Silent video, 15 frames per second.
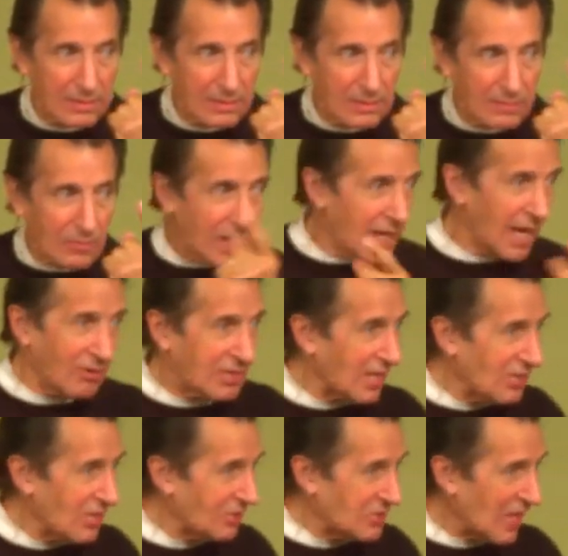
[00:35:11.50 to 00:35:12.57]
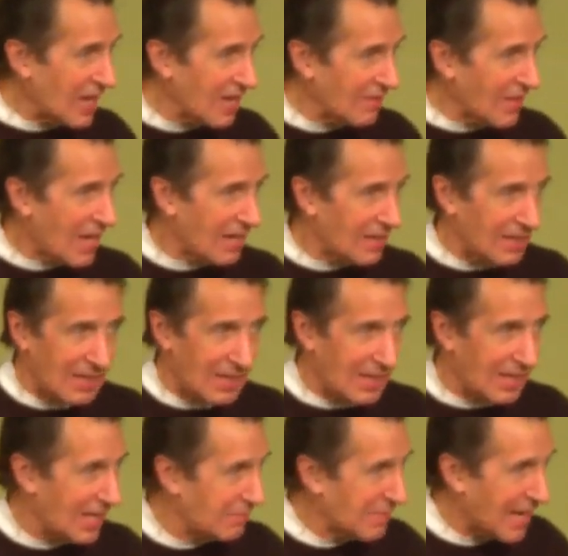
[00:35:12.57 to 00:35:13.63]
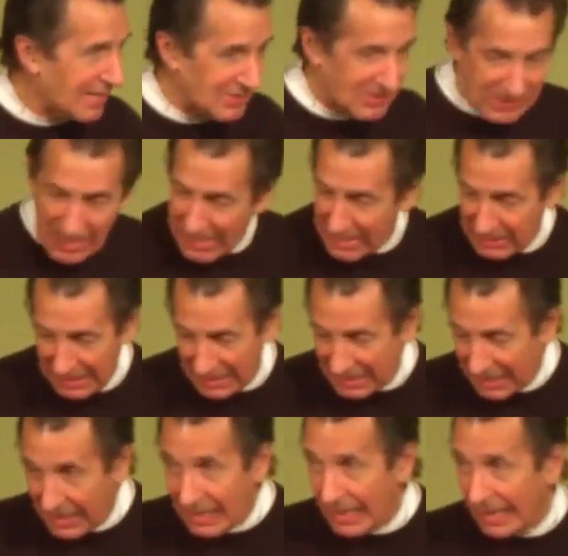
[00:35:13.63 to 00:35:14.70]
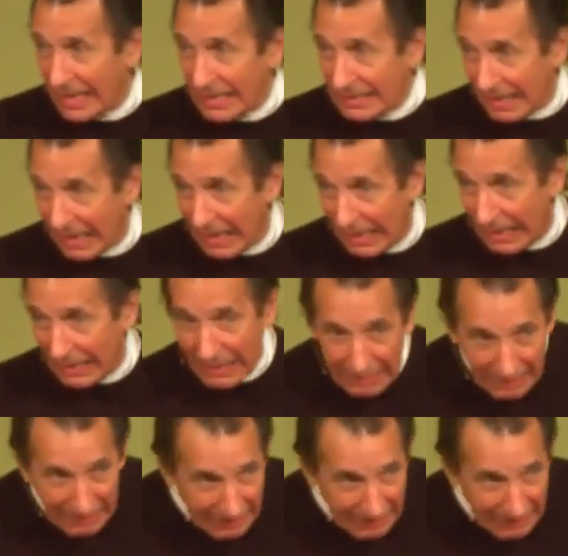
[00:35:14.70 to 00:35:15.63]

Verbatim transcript: Well, how can you say that? I'm not saying it. He did.